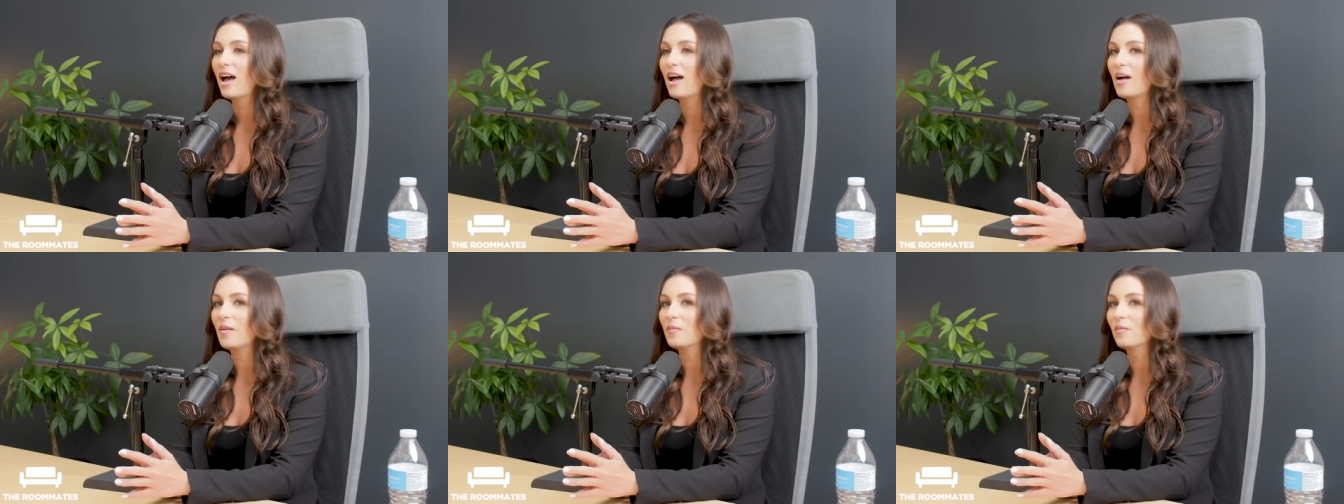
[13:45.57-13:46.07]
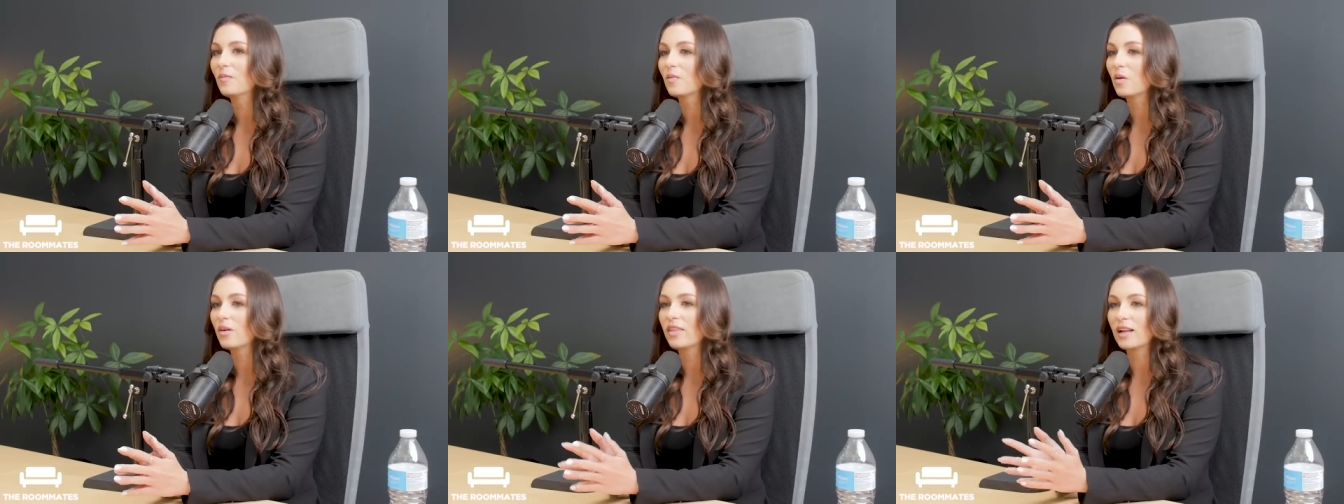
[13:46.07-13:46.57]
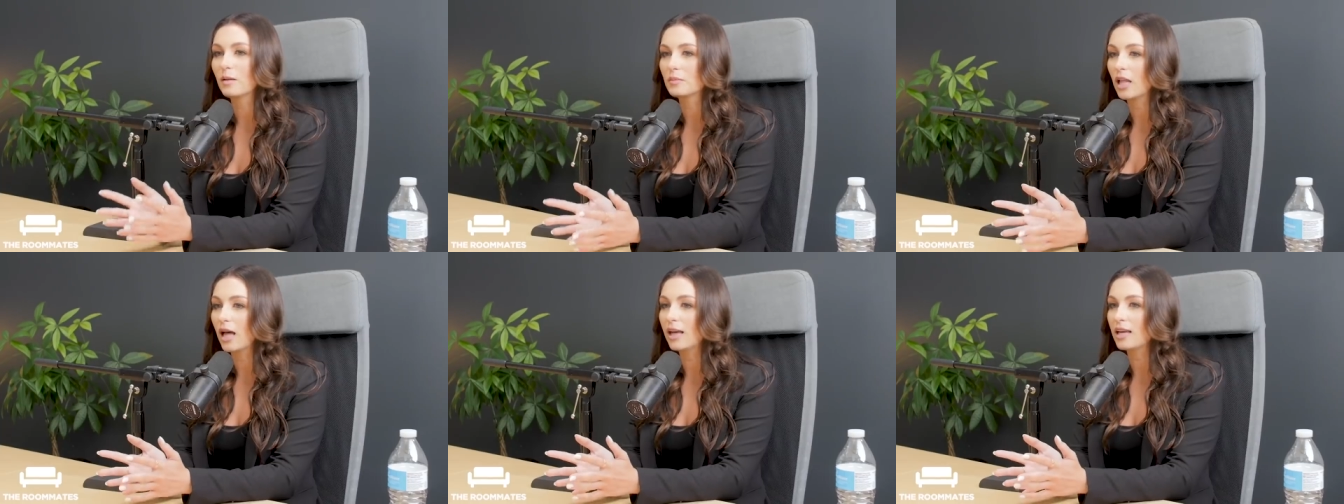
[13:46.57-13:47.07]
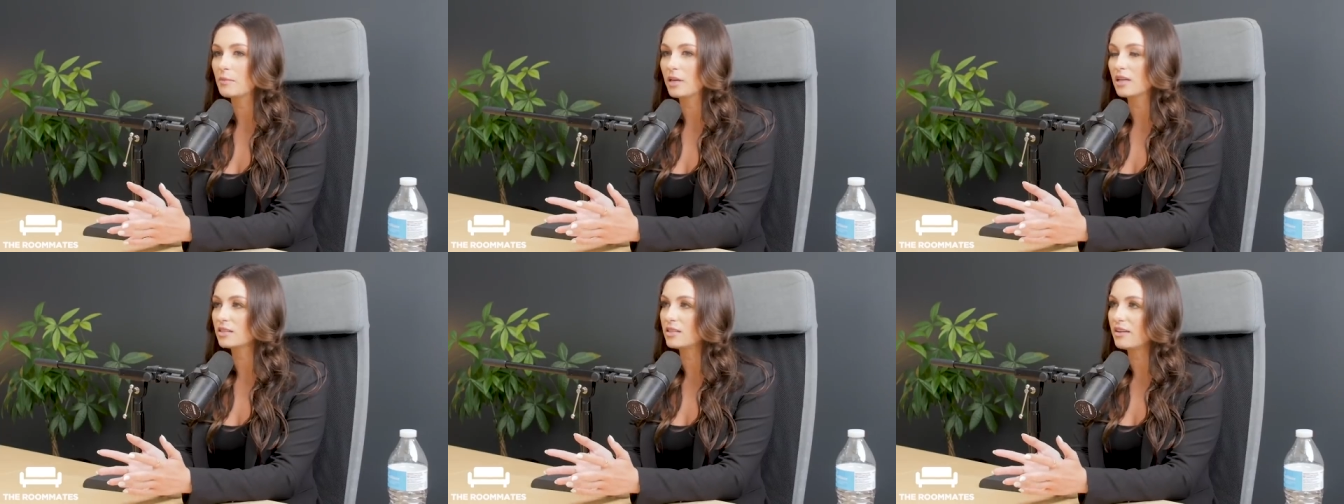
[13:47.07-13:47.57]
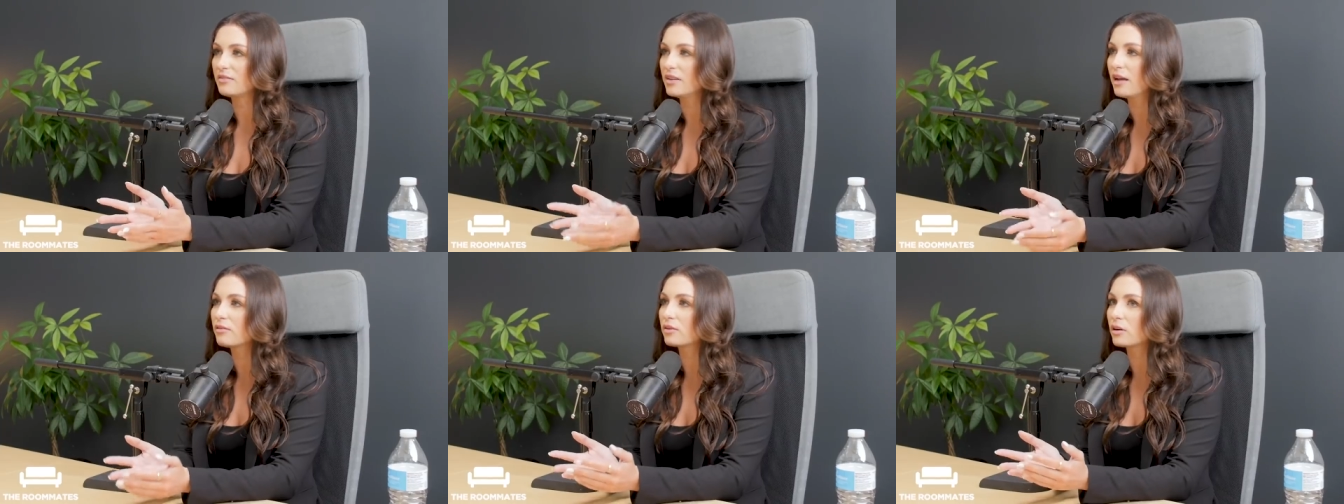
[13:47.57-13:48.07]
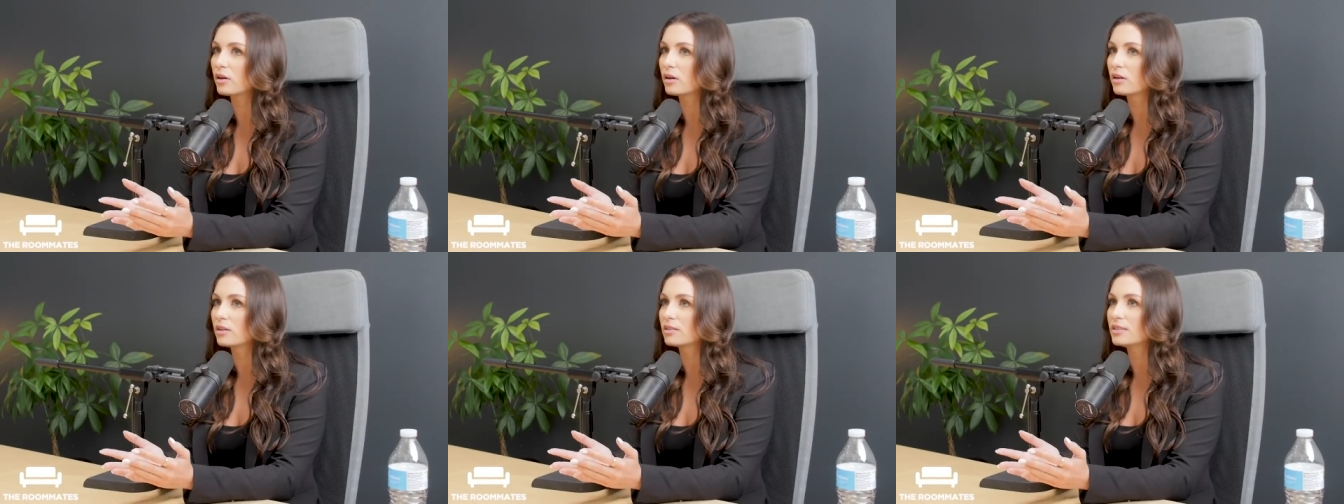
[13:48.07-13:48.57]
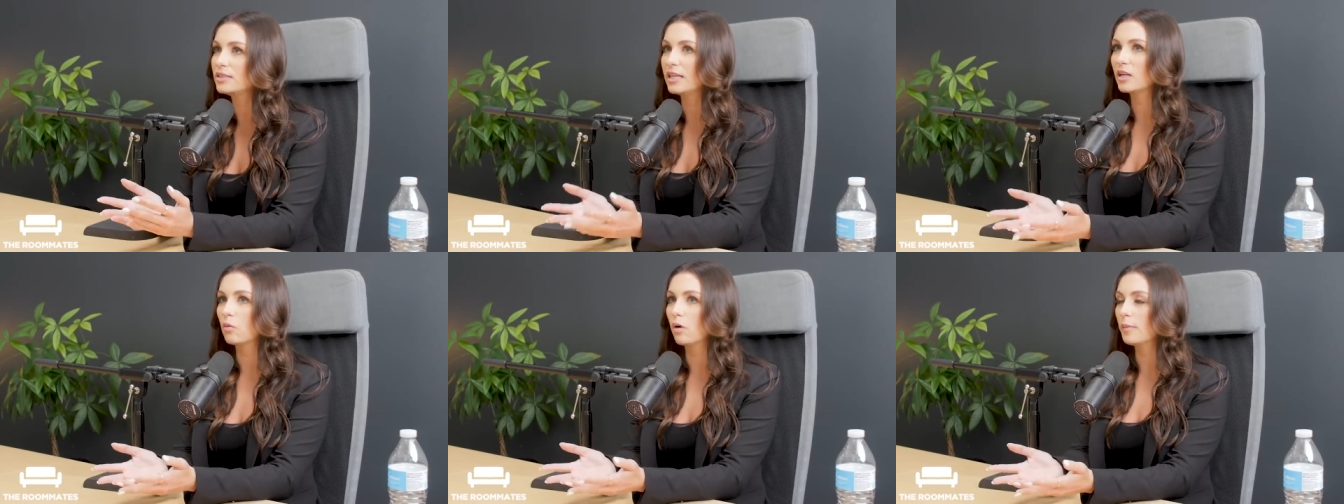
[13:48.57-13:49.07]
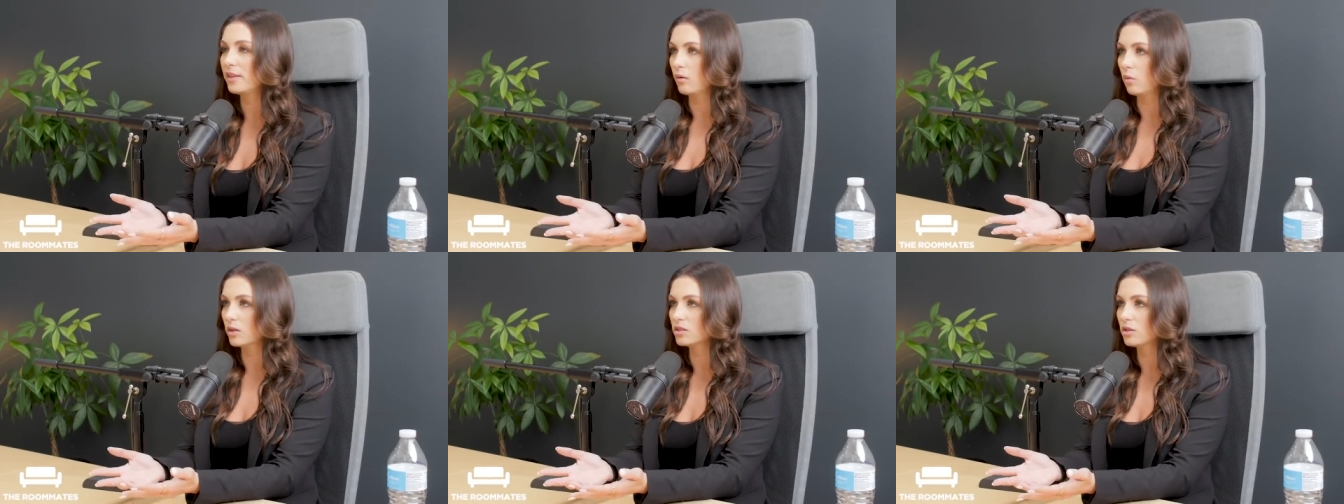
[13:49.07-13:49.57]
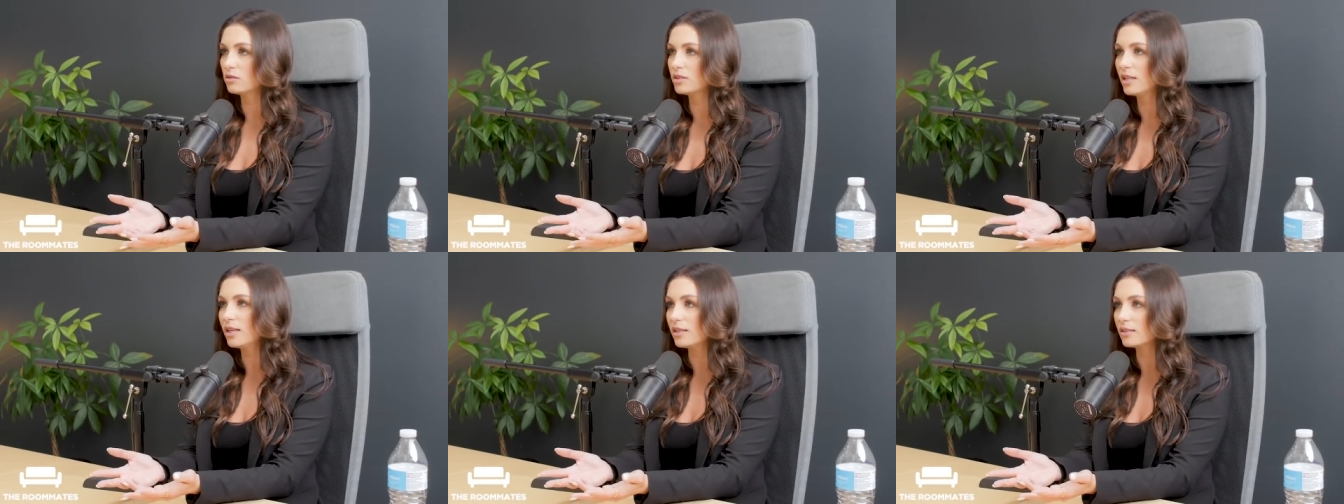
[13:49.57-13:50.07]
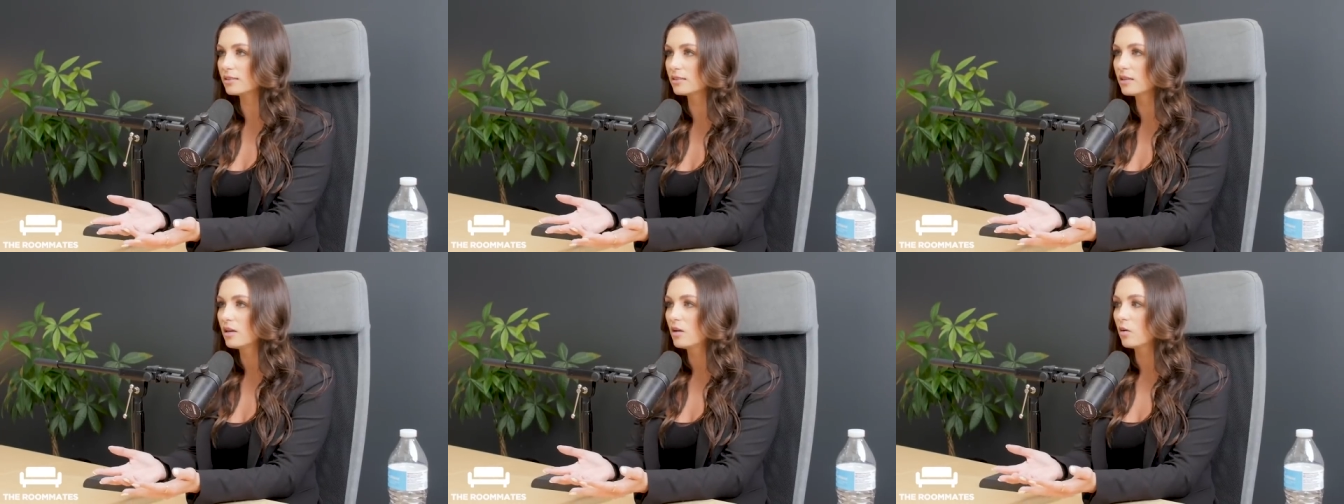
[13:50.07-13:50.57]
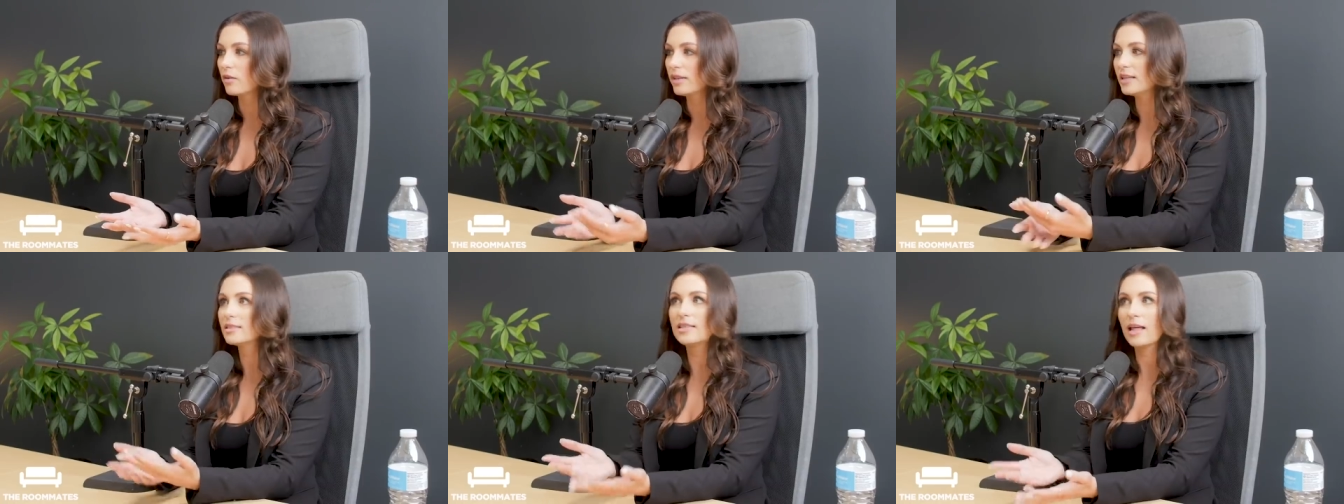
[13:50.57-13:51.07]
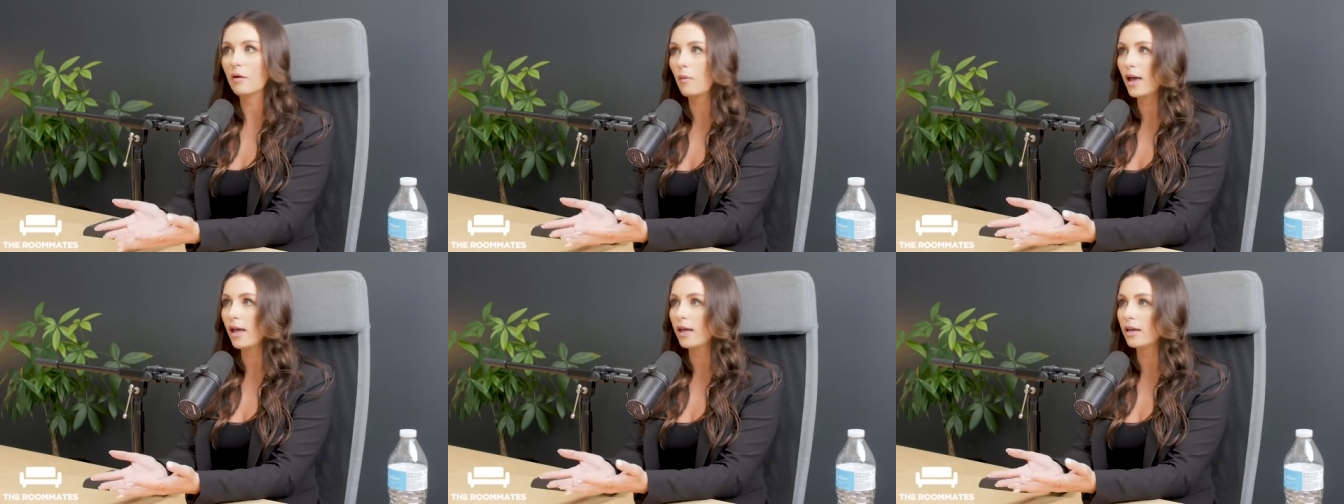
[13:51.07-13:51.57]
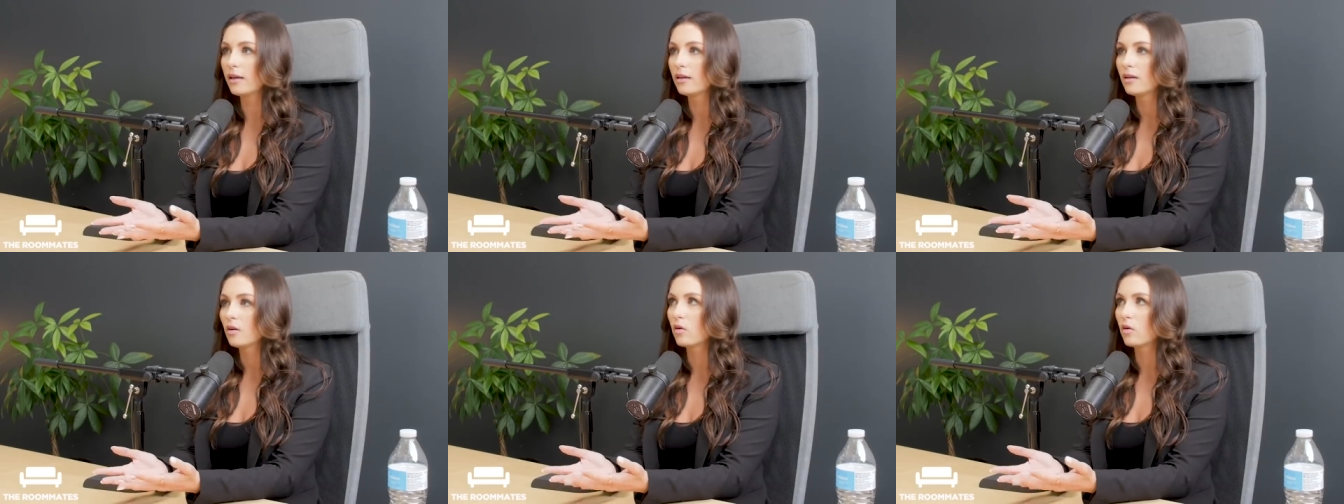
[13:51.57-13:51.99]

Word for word: Yeah. Or that I'm lying, because they've never seen a woman that wants those things, or that is that way,